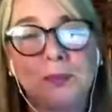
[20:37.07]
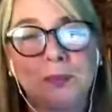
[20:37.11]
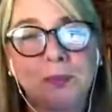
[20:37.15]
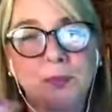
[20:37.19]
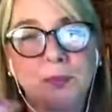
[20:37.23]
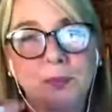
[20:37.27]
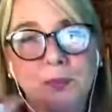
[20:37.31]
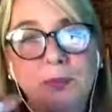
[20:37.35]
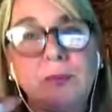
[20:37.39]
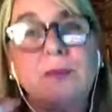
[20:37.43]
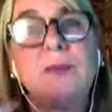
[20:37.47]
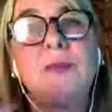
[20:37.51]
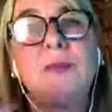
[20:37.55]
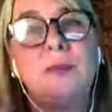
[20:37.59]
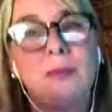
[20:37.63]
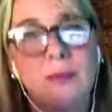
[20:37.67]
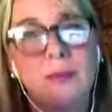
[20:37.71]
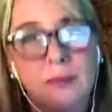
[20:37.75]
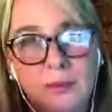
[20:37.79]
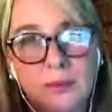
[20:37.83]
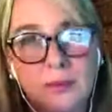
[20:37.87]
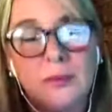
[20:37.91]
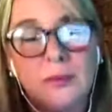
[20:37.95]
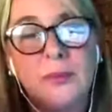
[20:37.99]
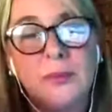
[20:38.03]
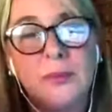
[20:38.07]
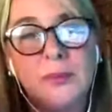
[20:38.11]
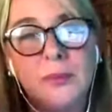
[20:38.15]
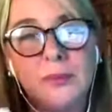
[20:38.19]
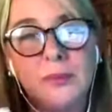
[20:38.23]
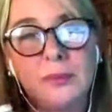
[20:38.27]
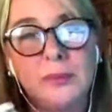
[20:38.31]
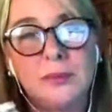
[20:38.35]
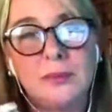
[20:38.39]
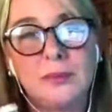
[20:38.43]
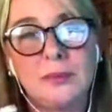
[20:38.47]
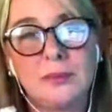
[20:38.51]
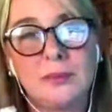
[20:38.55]

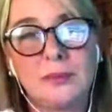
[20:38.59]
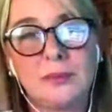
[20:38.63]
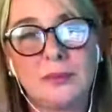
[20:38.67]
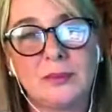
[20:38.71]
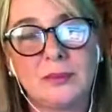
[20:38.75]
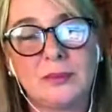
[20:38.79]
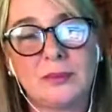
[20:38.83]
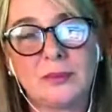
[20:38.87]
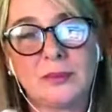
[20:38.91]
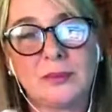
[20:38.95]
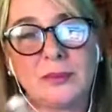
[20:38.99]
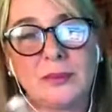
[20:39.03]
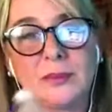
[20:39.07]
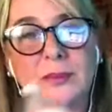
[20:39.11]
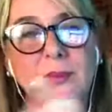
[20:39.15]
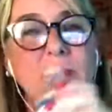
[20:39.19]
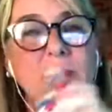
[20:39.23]
No words are spoken by the person on screen.